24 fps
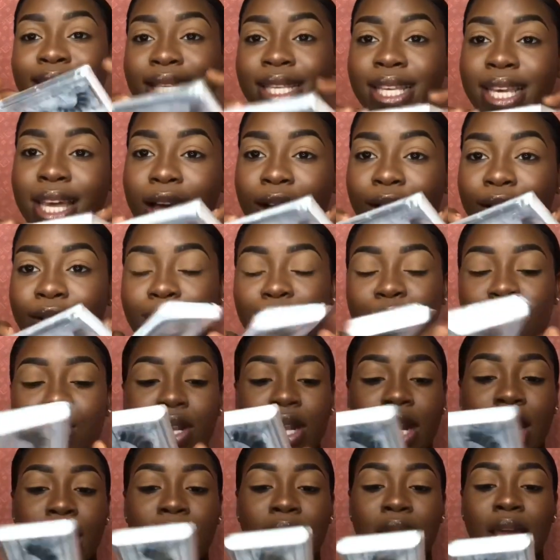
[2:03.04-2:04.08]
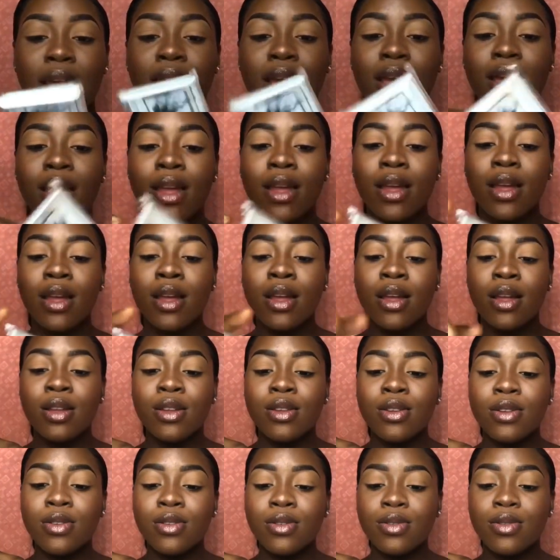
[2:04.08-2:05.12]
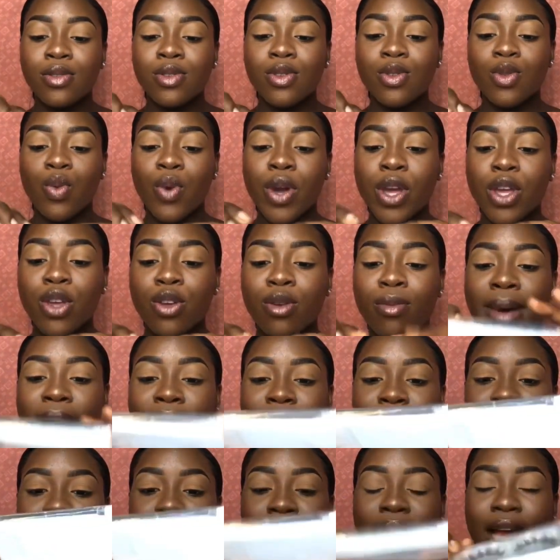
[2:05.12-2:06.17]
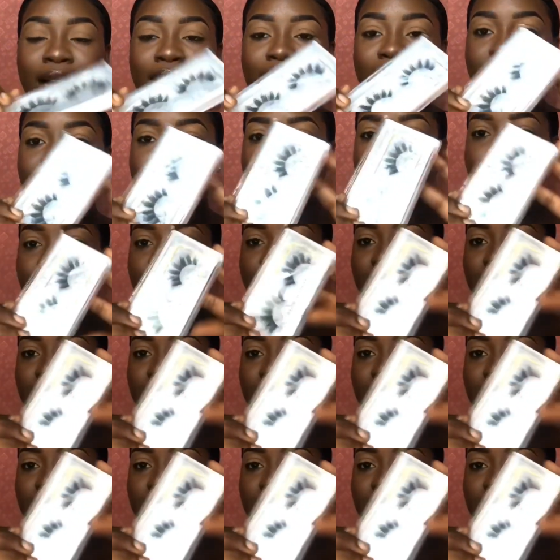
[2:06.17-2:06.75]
see how they look like. So when you buy the lashes,